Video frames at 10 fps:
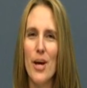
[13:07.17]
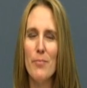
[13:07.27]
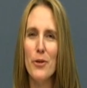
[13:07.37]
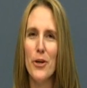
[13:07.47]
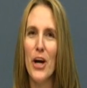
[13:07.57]

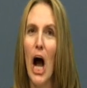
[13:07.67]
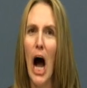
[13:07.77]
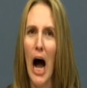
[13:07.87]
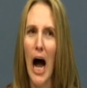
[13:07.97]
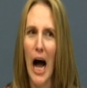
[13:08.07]
chapter.
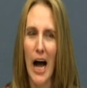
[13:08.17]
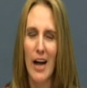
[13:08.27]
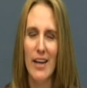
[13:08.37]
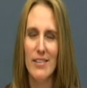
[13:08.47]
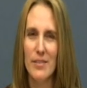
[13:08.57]

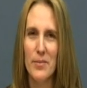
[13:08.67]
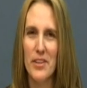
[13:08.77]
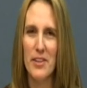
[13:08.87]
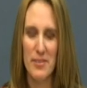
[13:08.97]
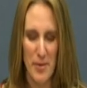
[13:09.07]

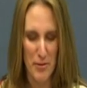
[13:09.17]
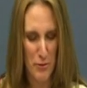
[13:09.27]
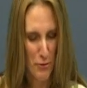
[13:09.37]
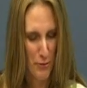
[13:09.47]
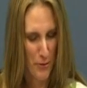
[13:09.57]
Seems like the
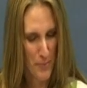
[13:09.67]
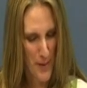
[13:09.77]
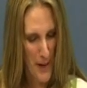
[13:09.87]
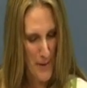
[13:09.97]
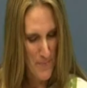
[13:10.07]
semester's
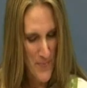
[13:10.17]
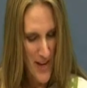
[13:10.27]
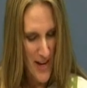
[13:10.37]
flown by.